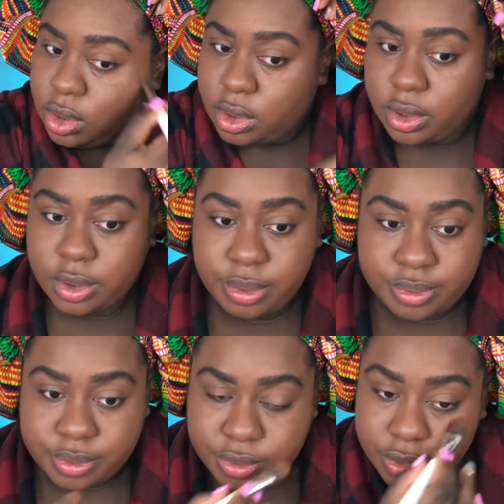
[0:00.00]

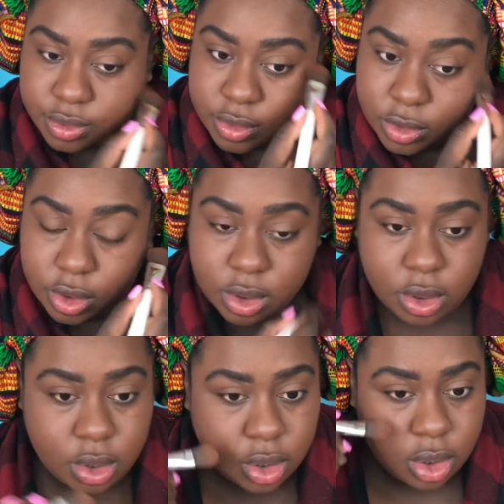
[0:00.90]
Um.
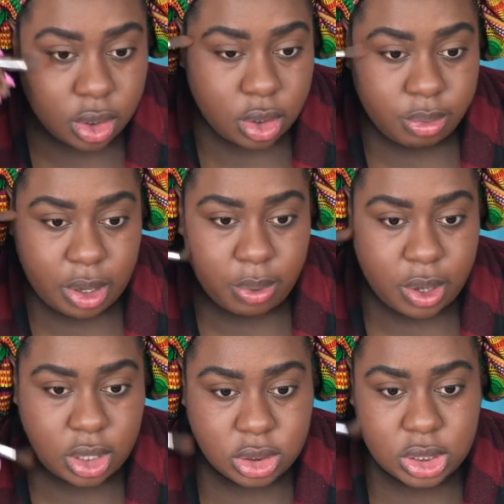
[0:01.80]
Brow
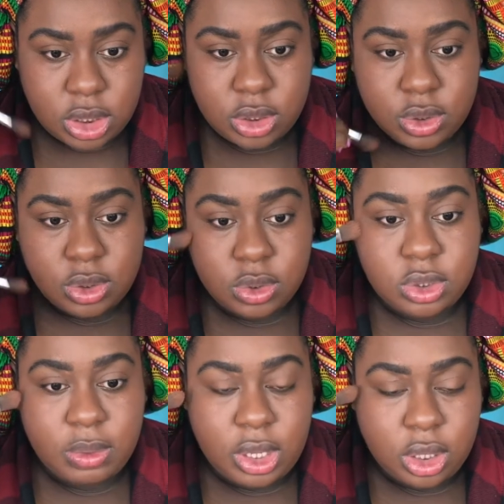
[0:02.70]
product I used
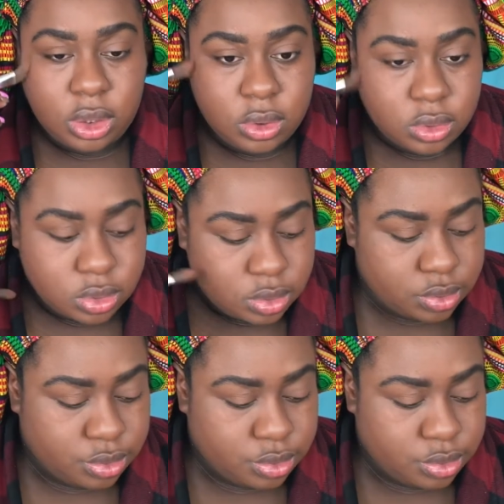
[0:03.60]
was my own,